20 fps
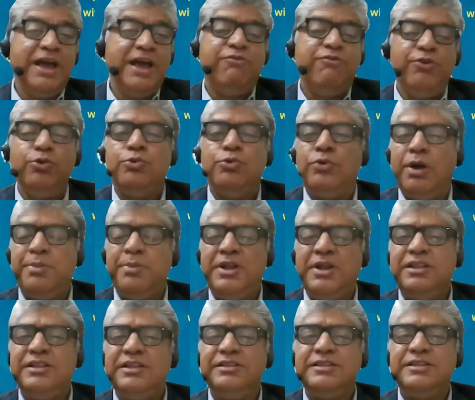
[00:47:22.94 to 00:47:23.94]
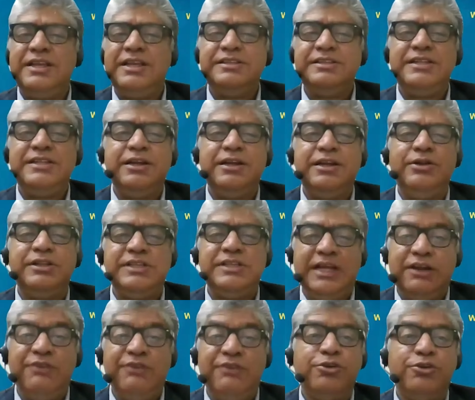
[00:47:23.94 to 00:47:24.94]
my view. I mean, in the sense that it's
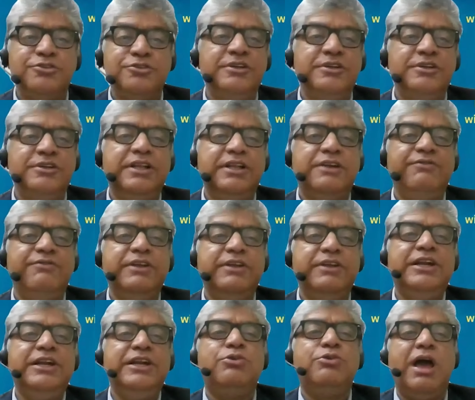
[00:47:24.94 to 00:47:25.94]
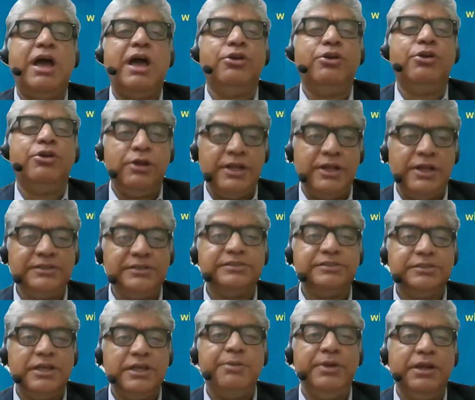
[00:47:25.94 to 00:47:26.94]
unfortunate that we need to have a law.
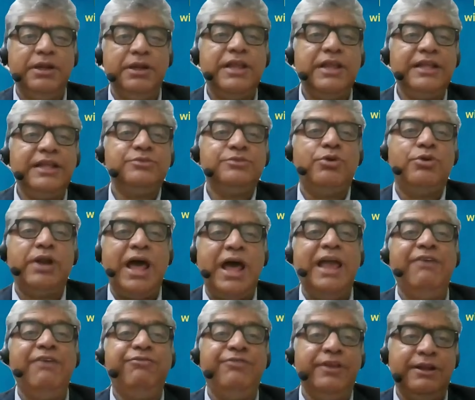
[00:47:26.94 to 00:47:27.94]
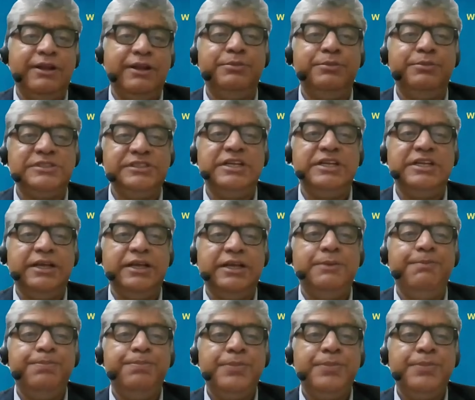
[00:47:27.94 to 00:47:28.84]
That's what I feel personally.